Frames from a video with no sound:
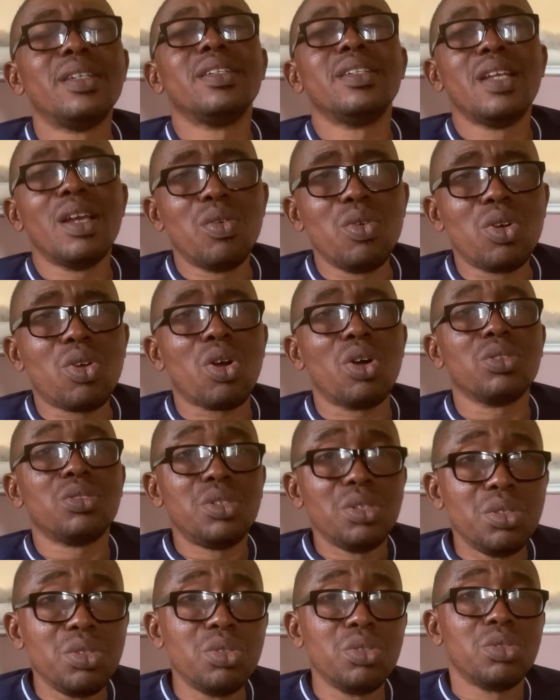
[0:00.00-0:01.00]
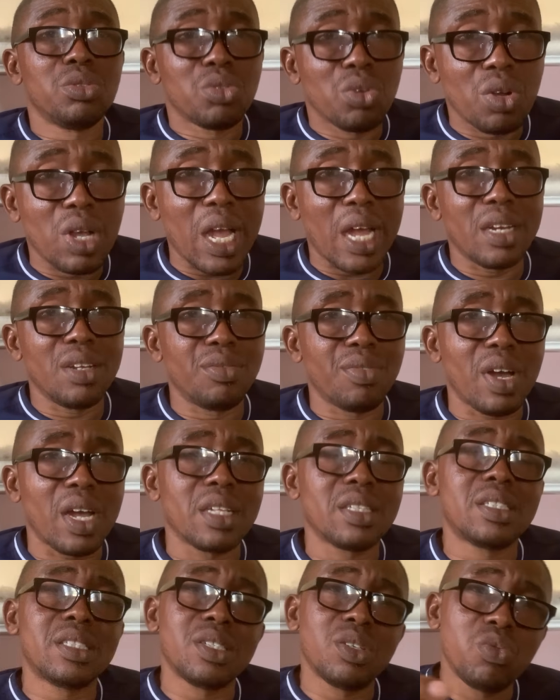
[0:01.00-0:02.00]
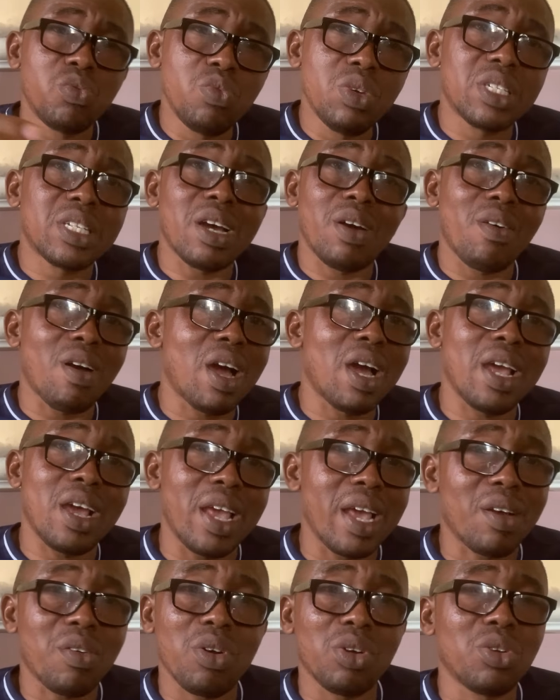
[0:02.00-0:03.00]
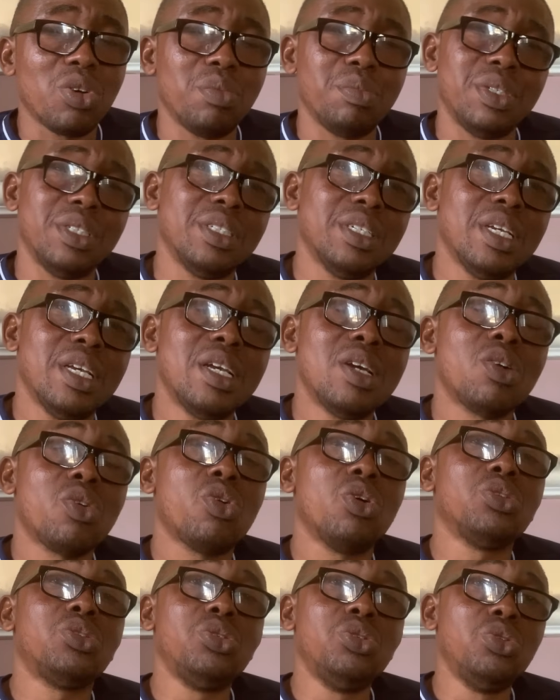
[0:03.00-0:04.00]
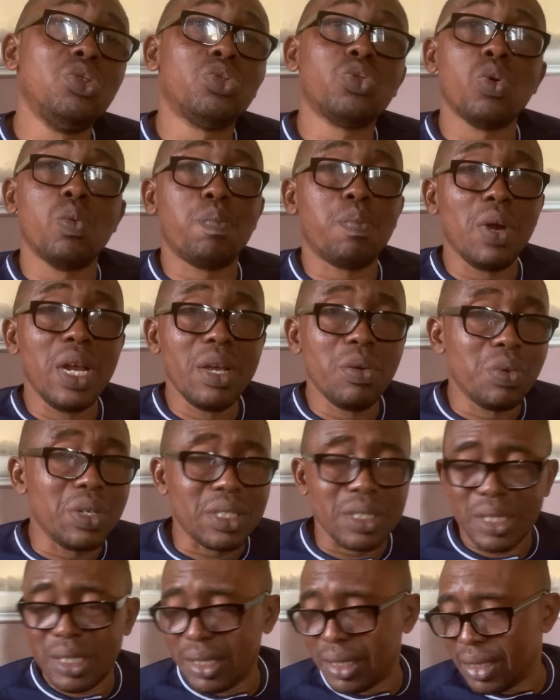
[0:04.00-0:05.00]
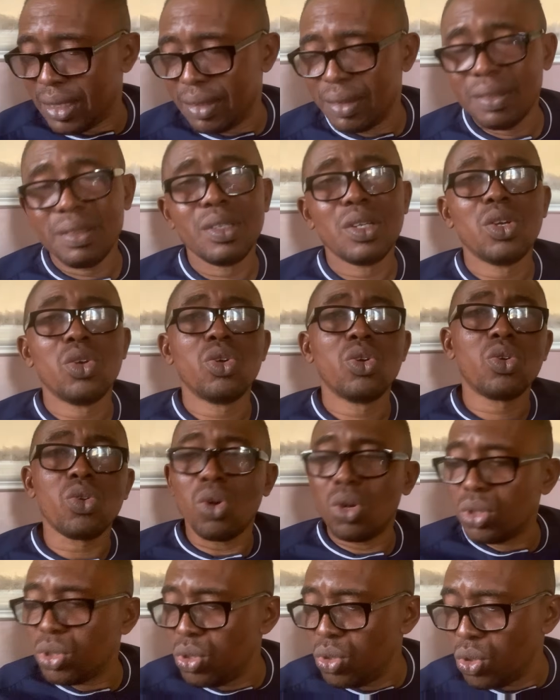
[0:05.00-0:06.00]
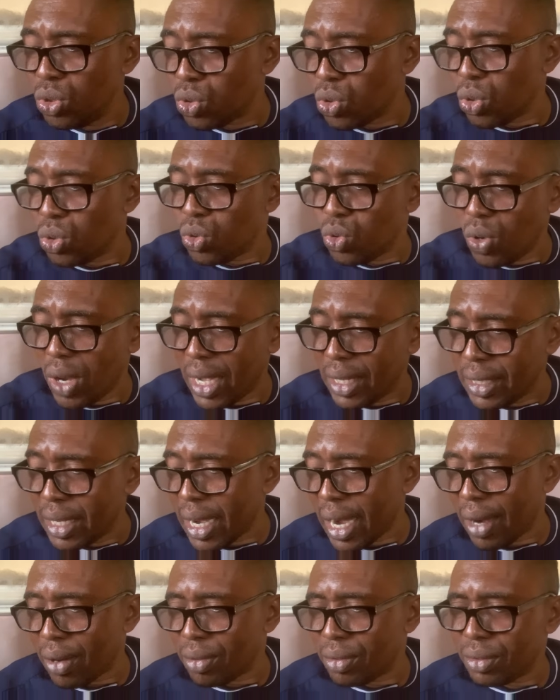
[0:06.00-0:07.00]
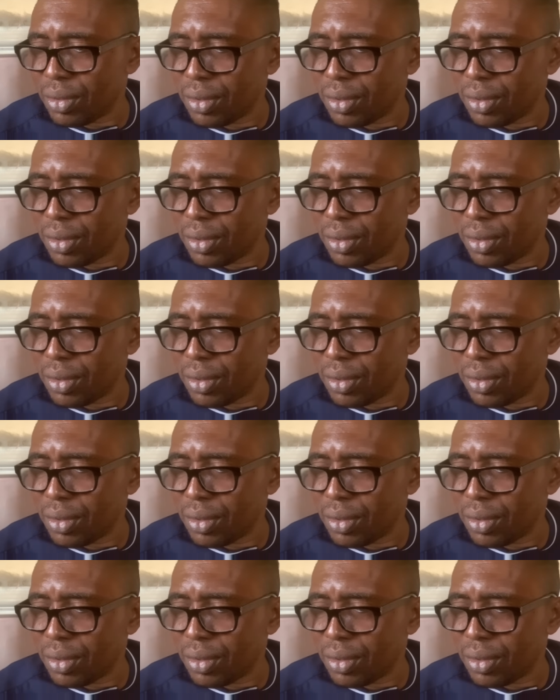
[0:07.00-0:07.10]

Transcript: they will continue to gallivant with our economy, continue to play with it, continue to do anyhow.